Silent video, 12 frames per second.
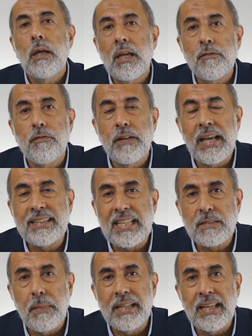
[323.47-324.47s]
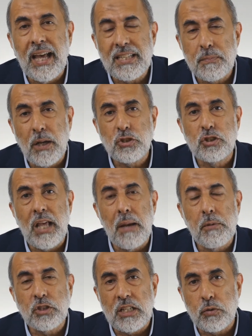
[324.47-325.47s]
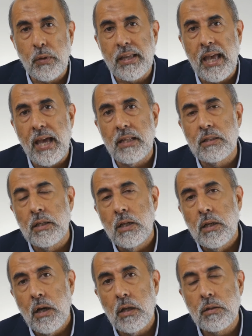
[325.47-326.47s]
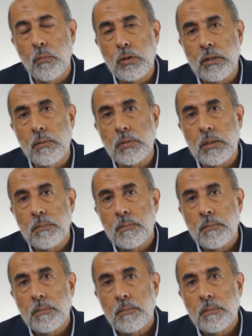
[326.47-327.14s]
inflict as much damage as we can on the Muslims.